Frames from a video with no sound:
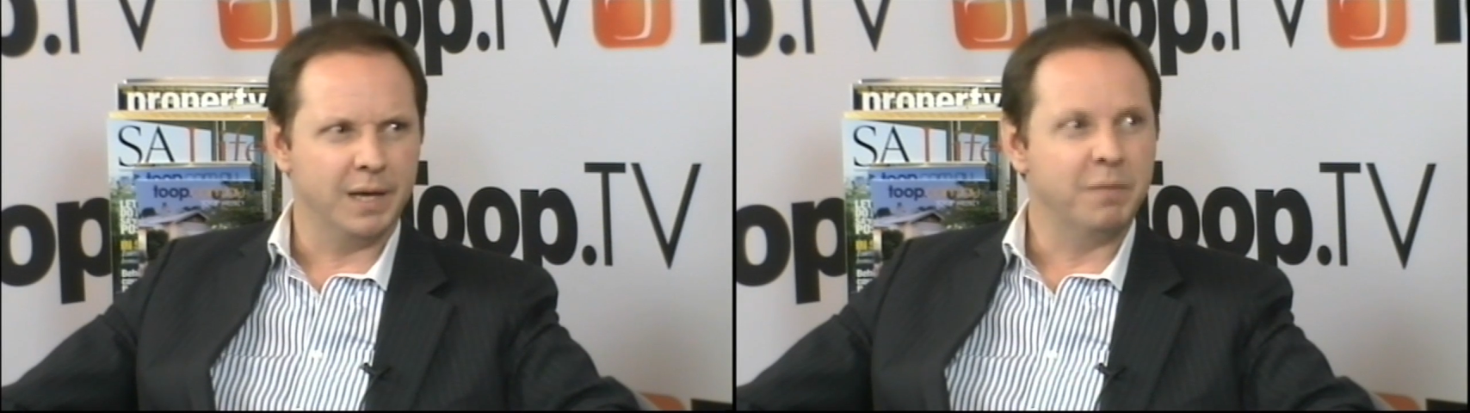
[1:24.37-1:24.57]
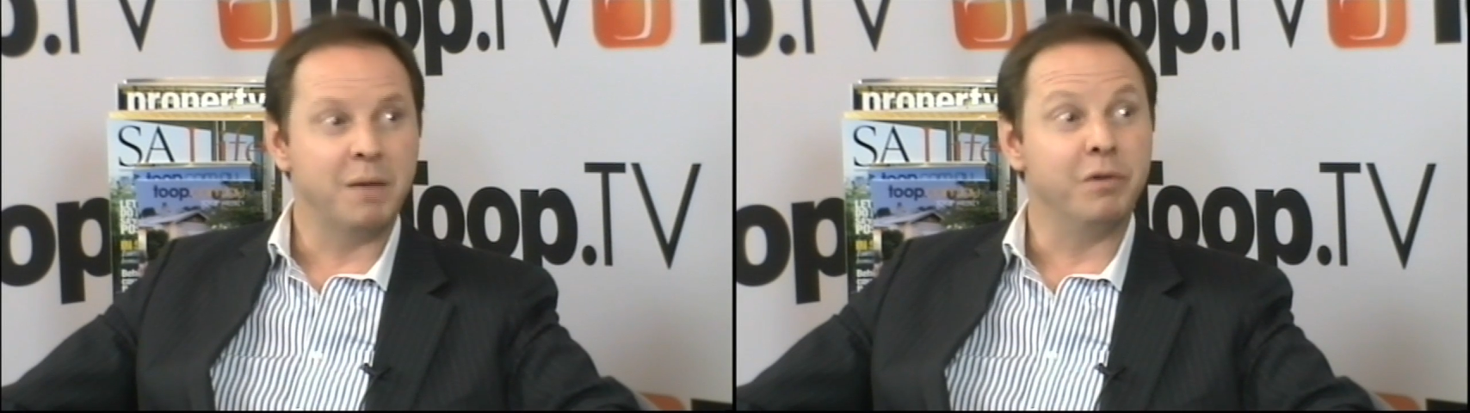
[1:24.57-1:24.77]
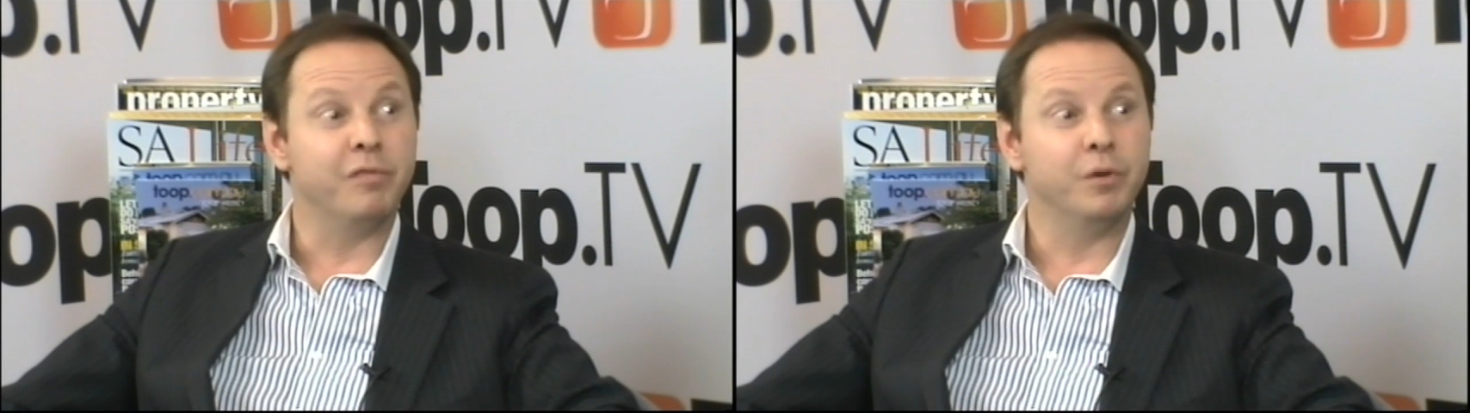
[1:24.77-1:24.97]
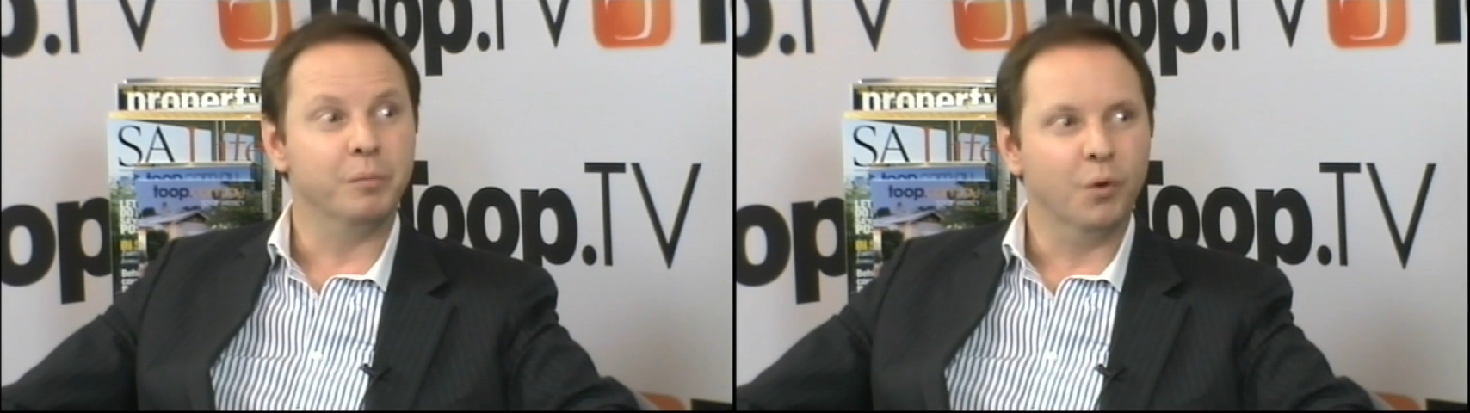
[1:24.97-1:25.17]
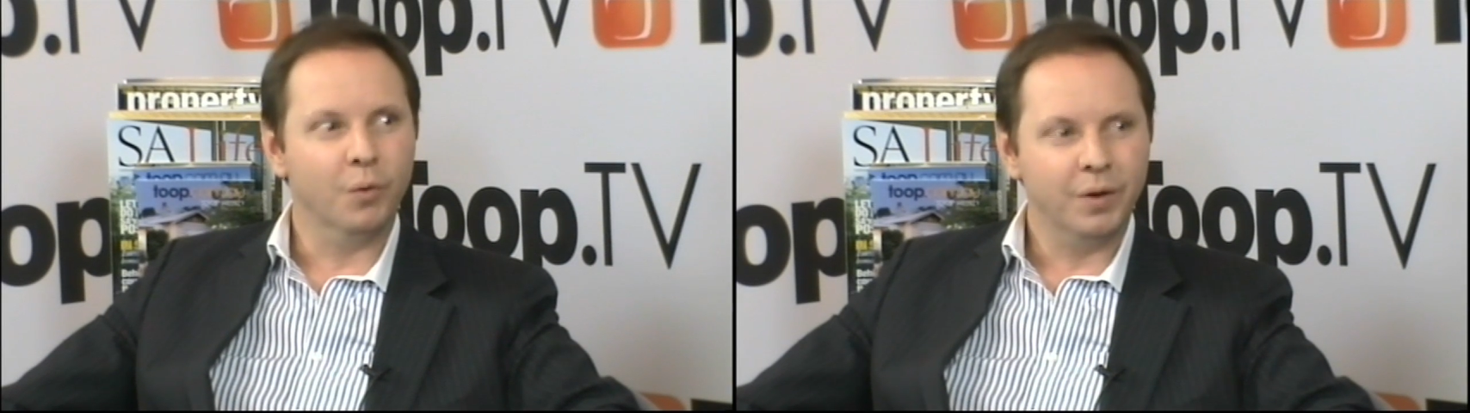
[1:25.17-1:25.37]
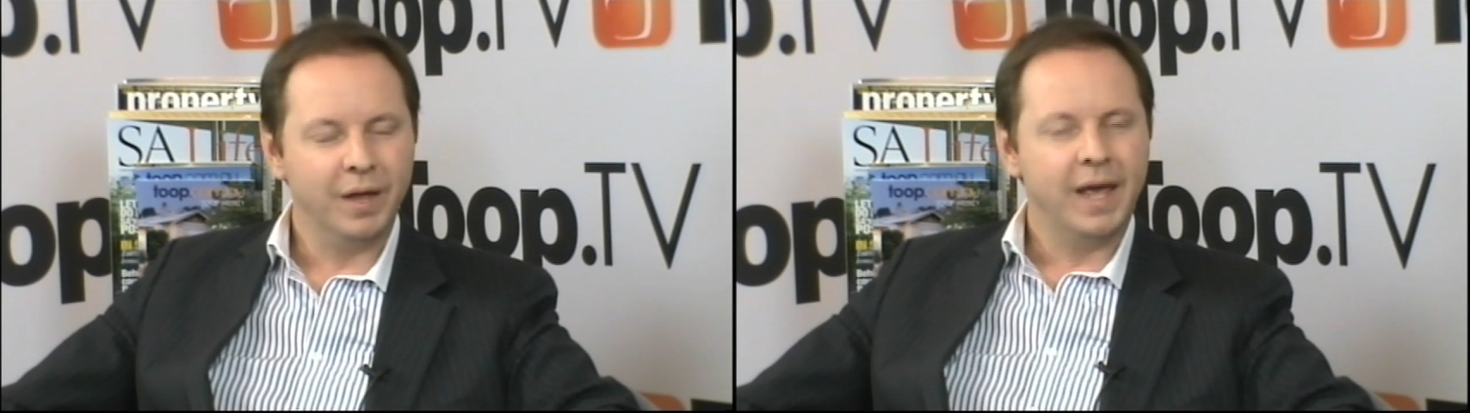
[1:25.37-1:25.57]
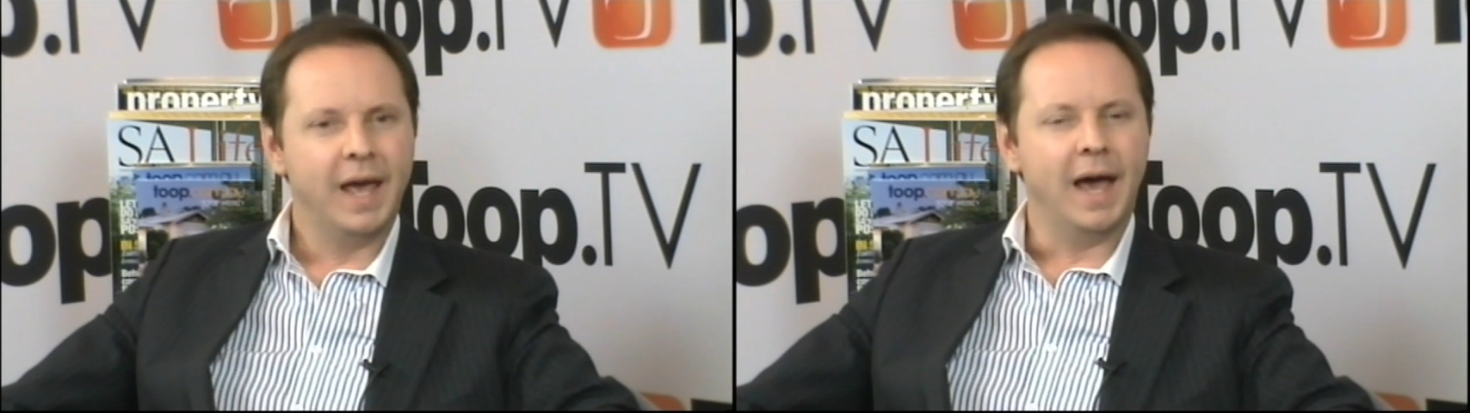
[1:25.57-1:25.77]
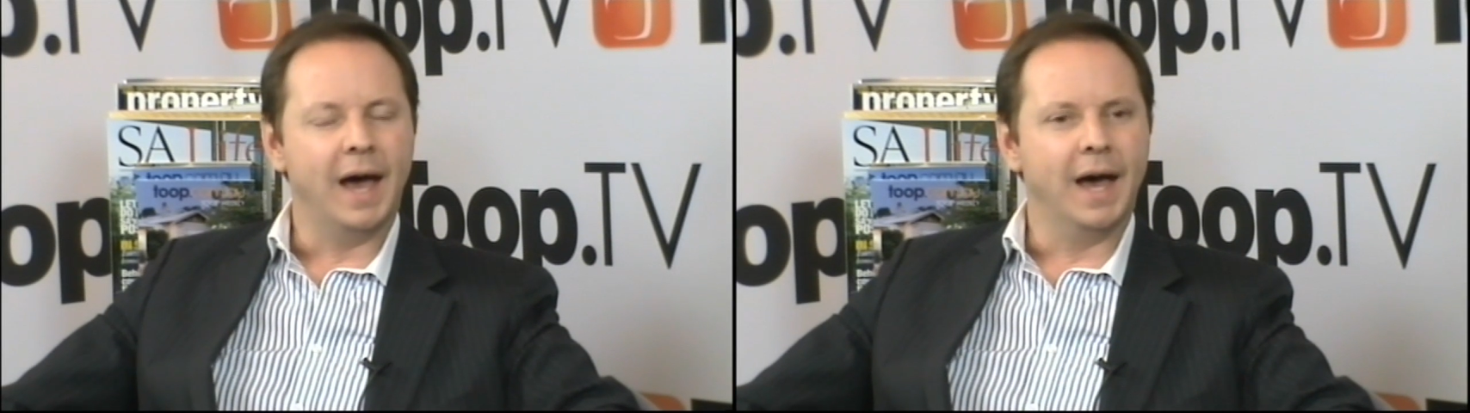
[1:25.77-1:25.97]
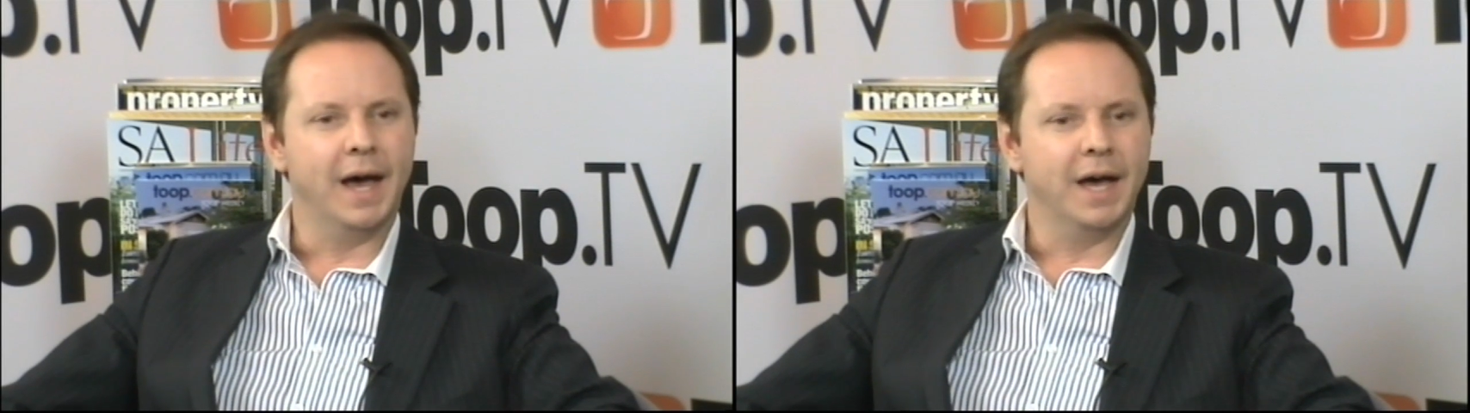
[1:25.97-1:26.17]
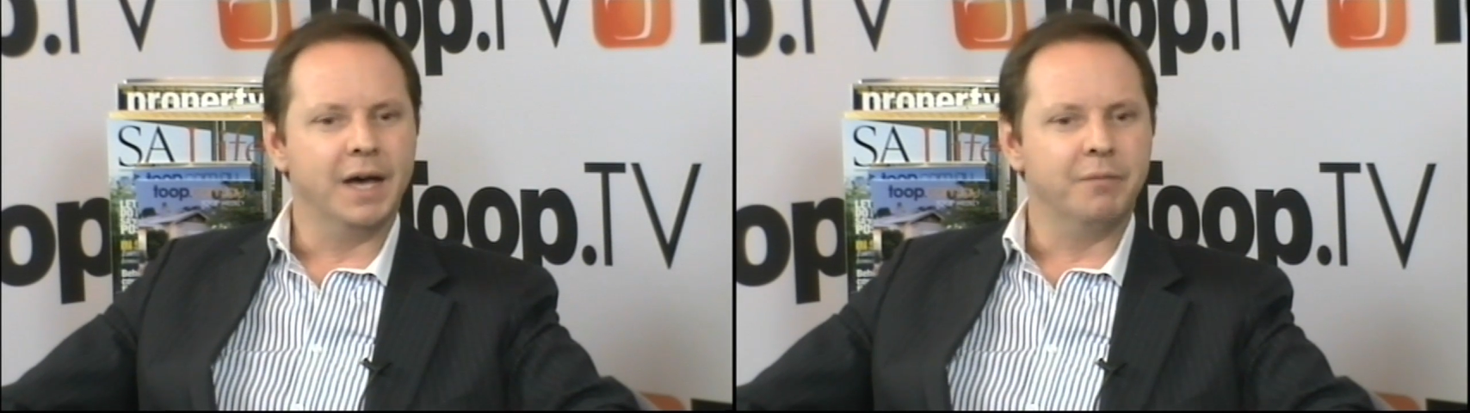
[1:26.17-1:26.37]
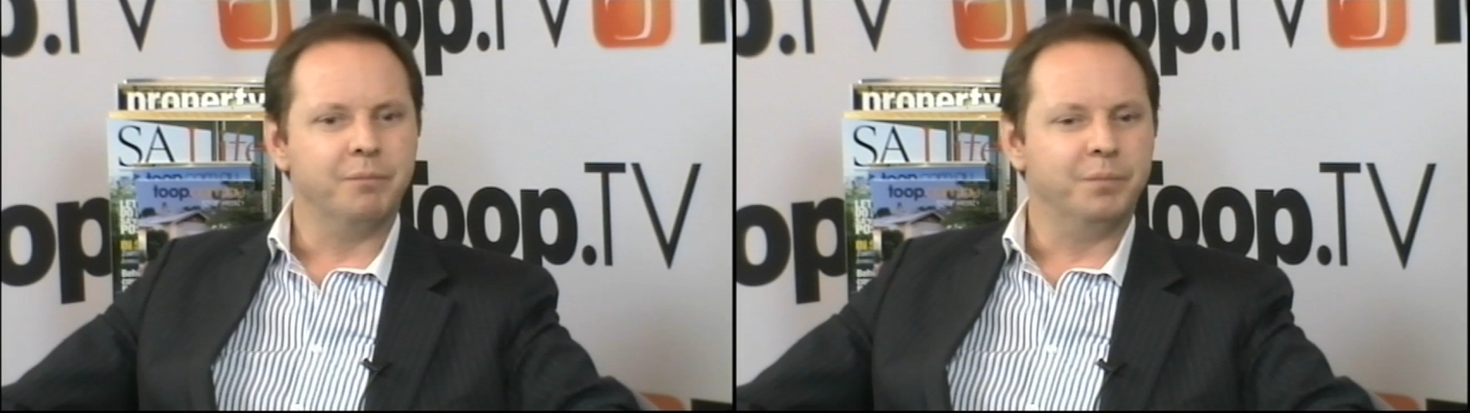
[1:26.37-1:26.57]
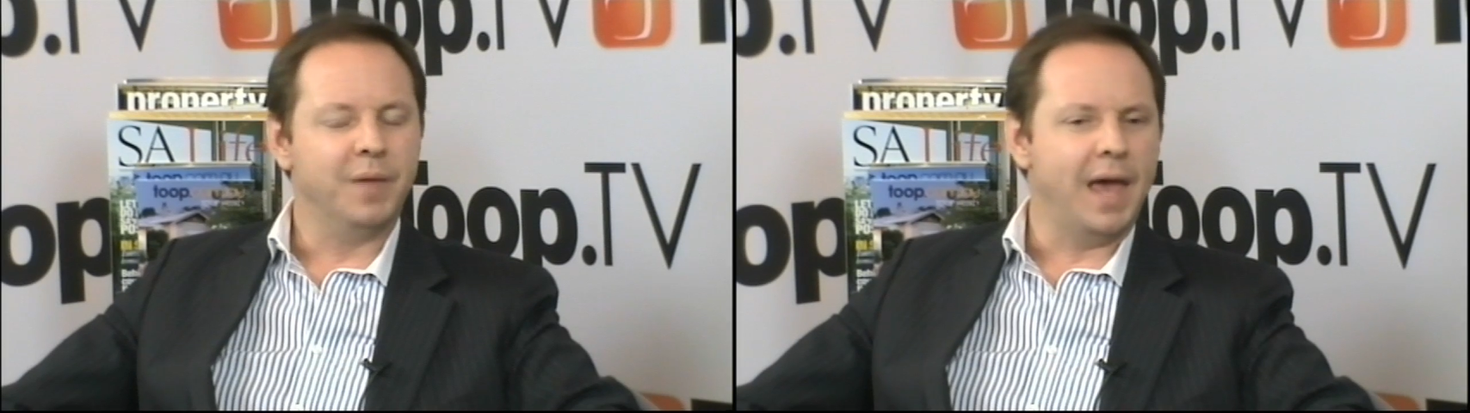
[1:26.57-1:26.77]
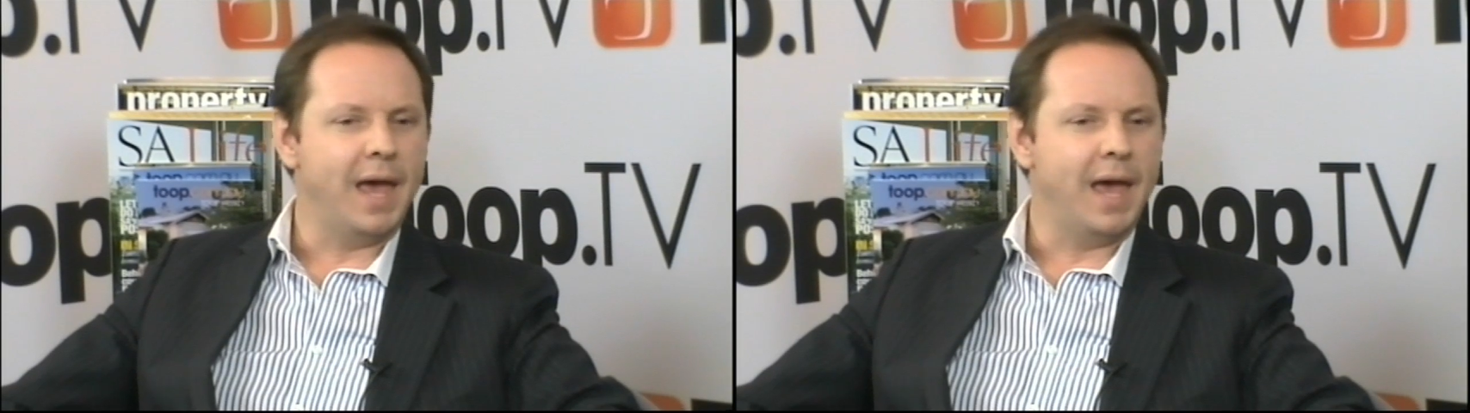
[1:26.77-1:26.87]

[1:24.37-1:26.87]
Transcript: maybe a few more. Then